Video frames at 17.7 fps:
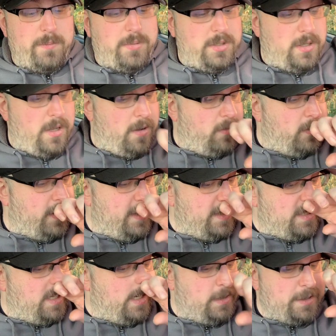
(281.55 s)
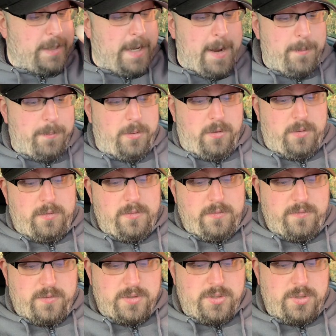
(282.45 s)
Below is an example.
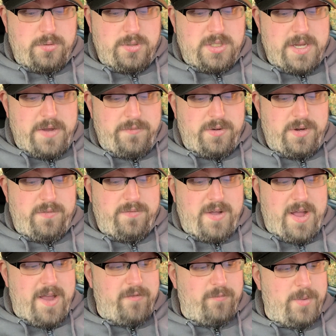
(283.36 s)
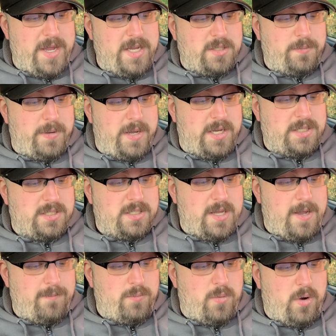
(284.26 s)
For 275 base pay
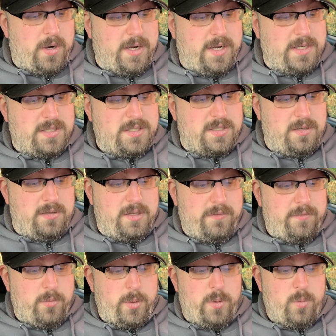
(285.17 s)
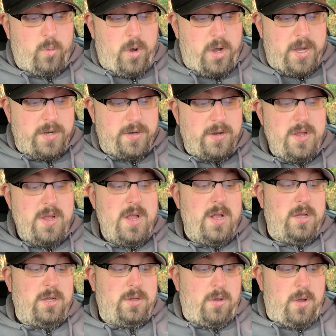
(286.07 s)
submarkets, delivery 1,
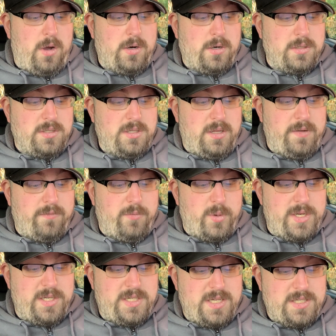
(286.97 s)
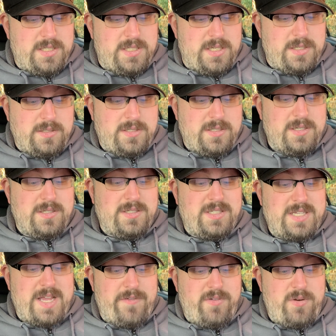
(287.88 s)
longer delivery distance,
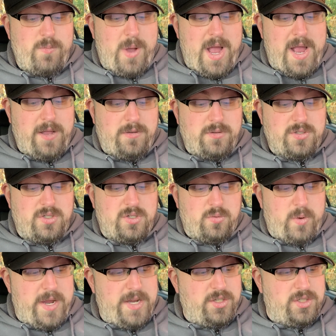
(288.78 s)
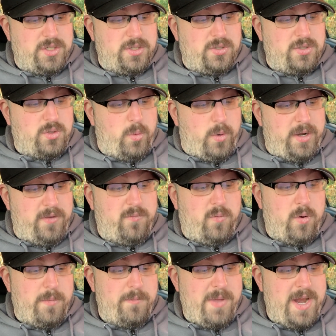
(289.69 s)
7 miles, duration
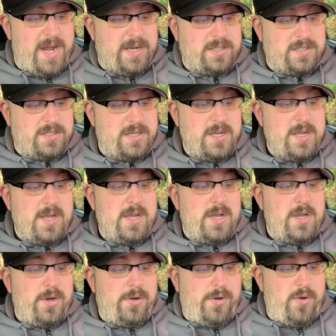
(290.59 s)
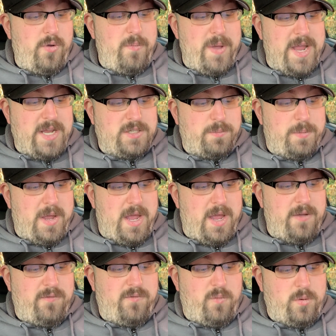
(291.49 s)
24 minutes. New base
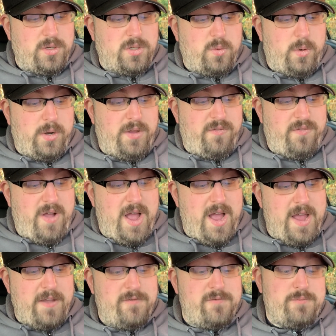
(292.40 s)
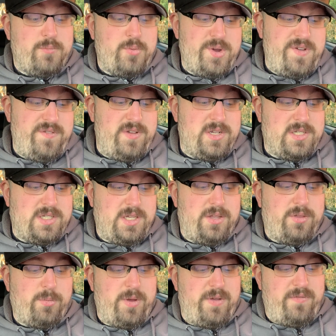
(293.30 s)
pay 425,
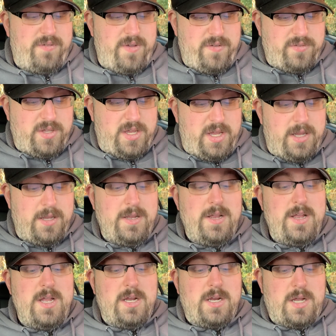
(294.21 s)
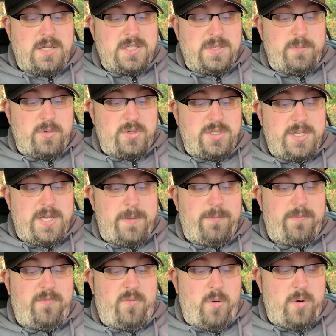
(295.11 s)
previously 350, customer
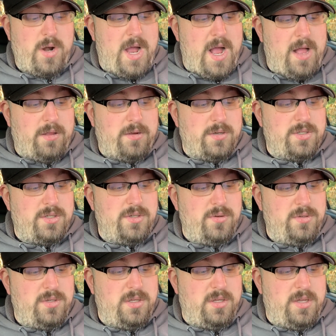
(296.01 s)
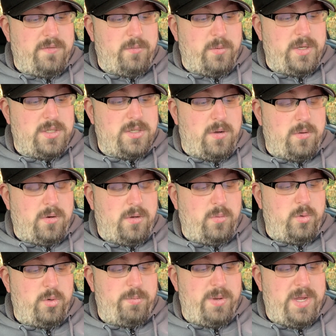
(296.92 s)
tip $4, new delivery
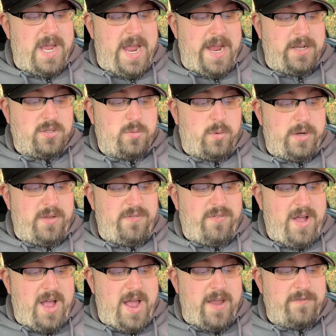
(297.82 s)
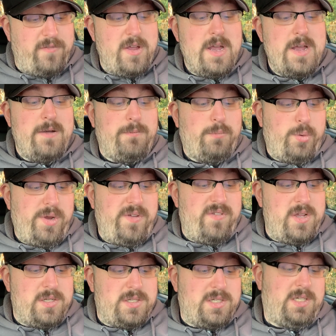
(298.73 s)
total would be 825,
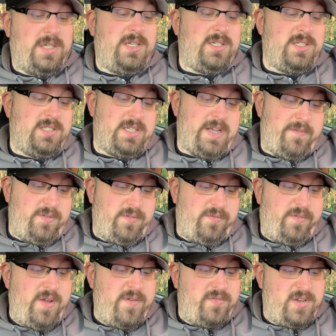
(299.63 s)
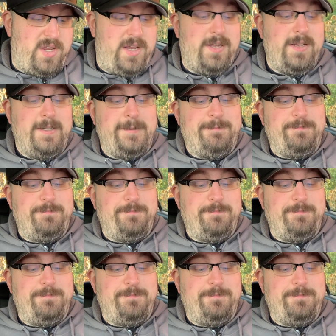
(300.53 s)
previously 750.